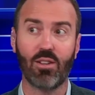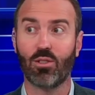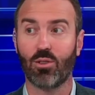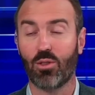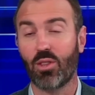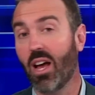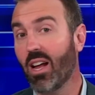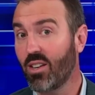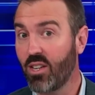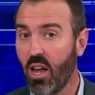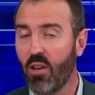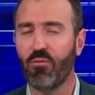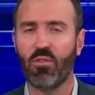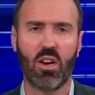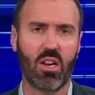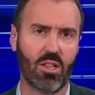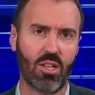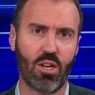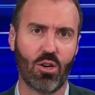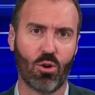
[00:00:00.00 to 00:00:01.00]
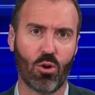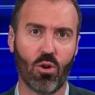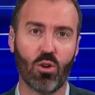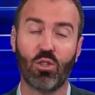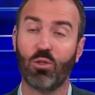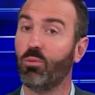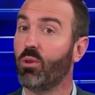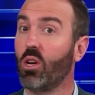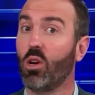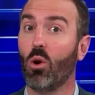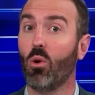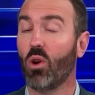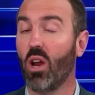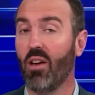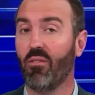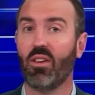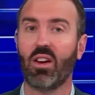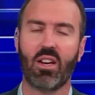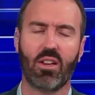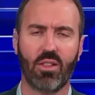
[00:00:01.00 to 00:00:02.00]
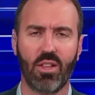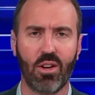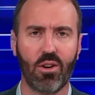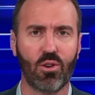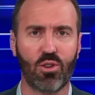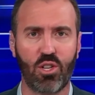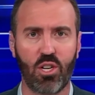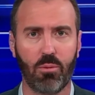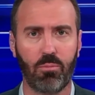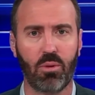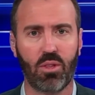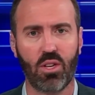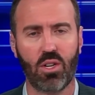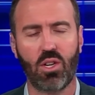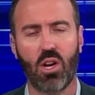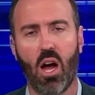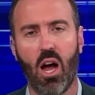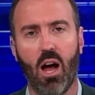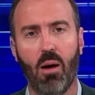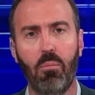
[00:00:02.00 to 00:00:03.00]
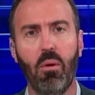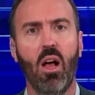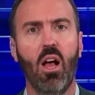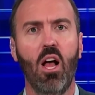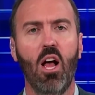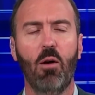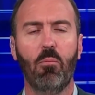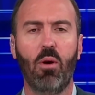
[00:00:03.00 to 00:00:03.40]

So that definitely hurts when you don't have any leadership at the top.